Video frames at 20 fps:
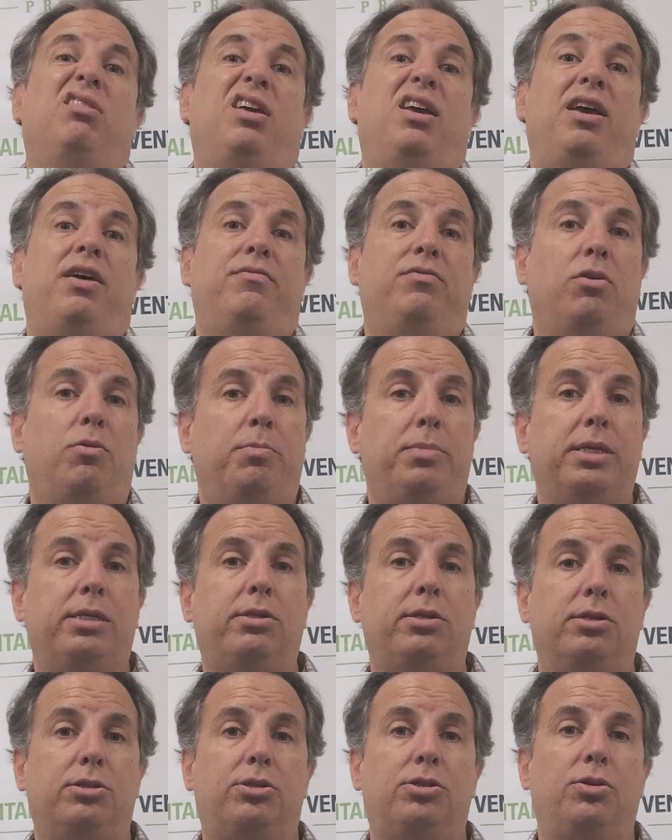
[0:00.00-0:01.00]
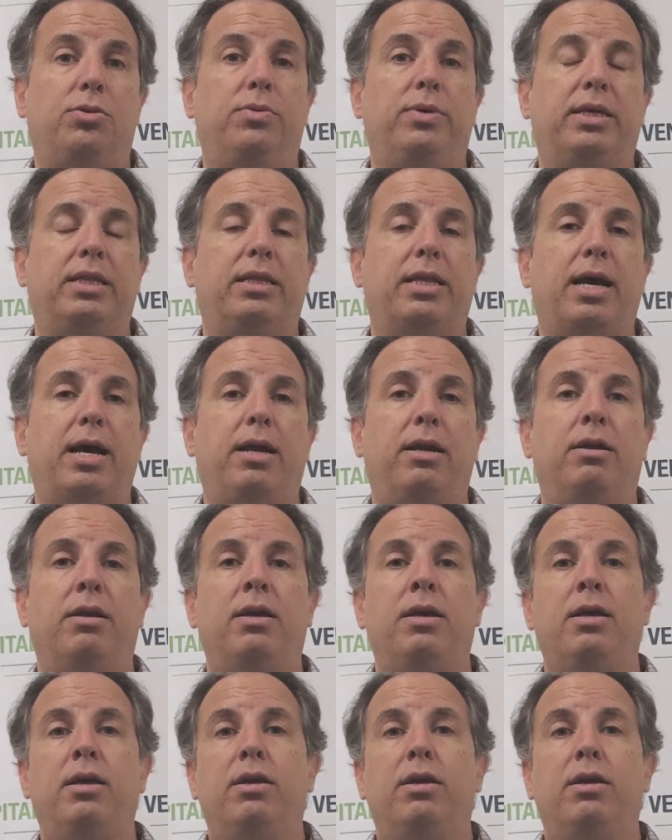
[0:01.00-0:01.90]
They have no business doing that.